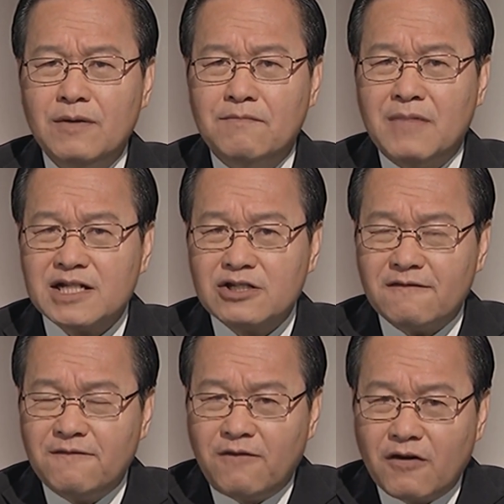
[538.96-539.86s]
must not
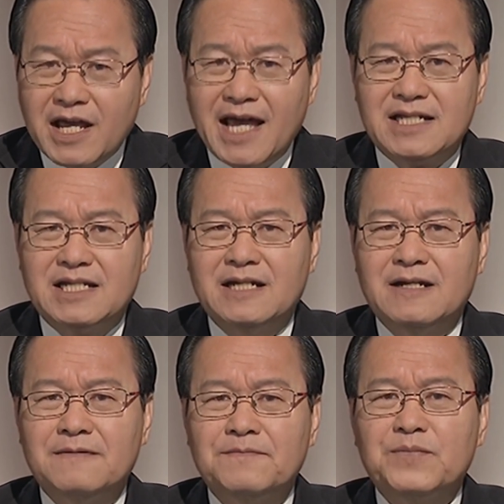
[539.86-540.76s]
forget
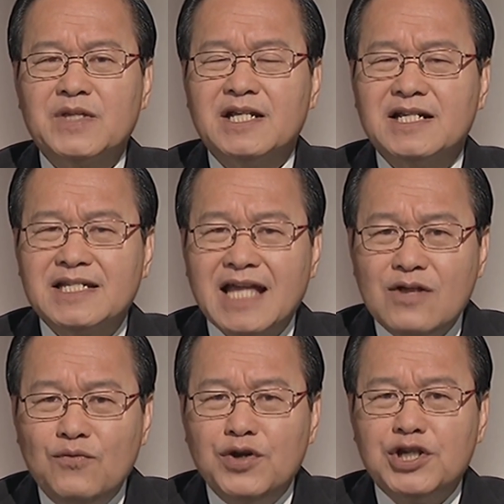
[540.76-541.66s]
the
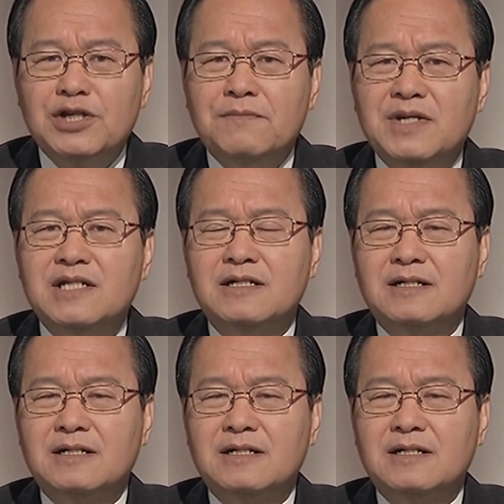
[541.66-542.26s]
sandwich middle